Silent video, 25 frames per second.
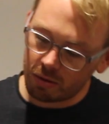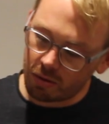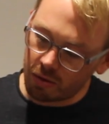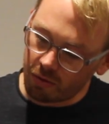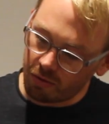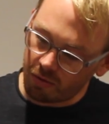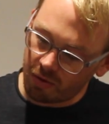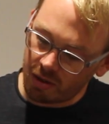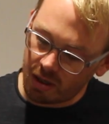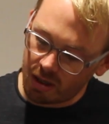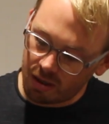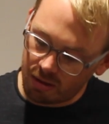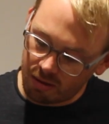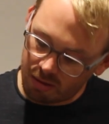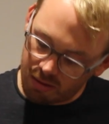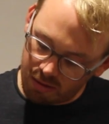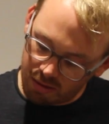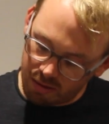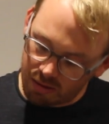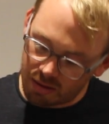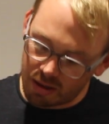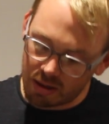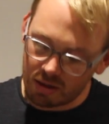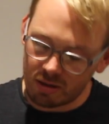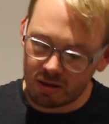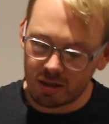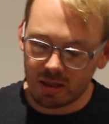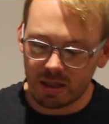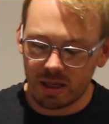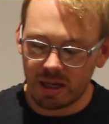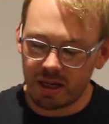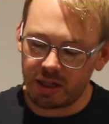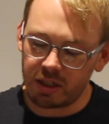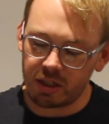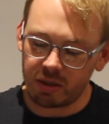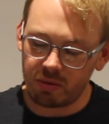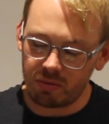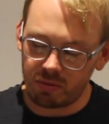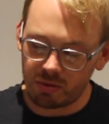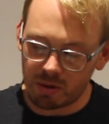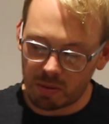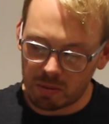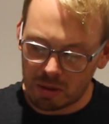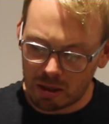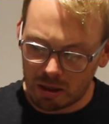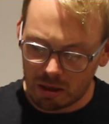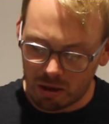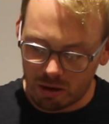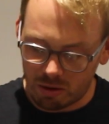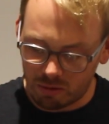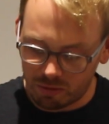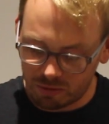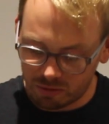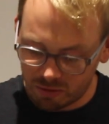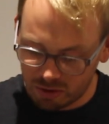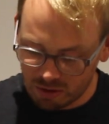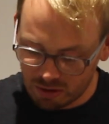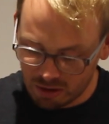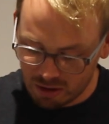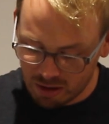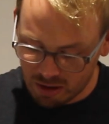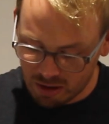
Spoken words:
covered in insulation from the loft.